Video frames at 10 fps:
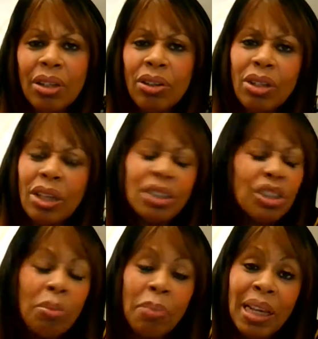you know,
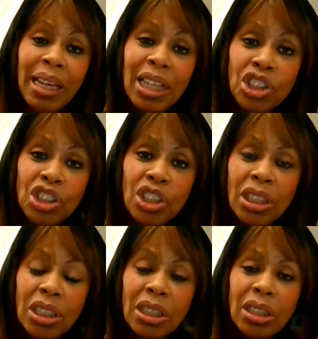to me, it's
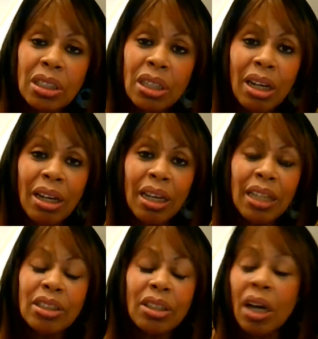just,
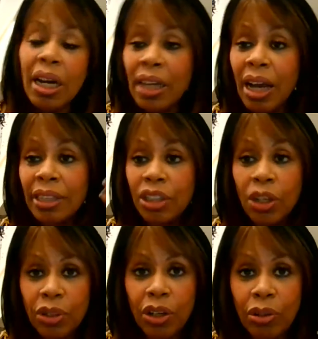it's, I, I
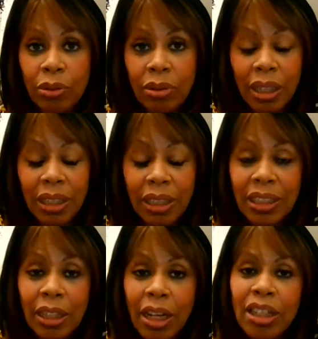don't know. Like I
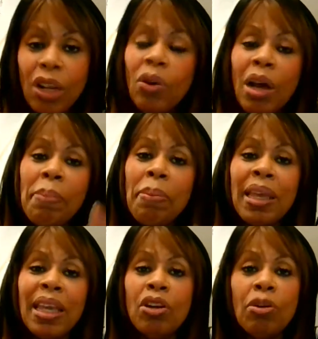said, I don't like
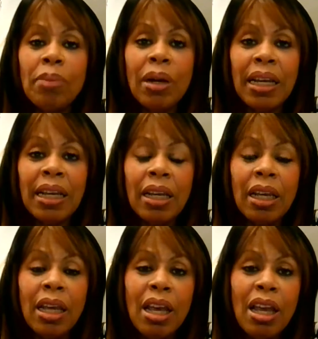picking on Mike,
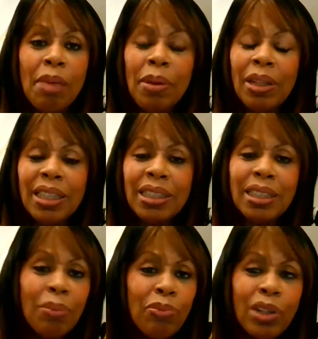but there's
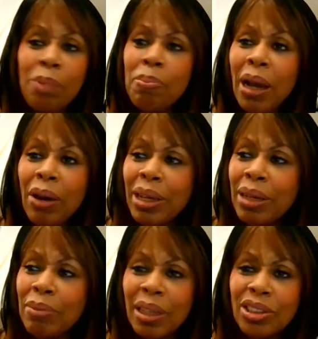something about
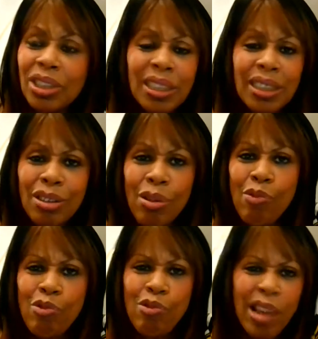him that just doesn't
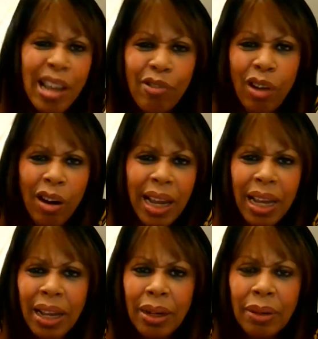ring right.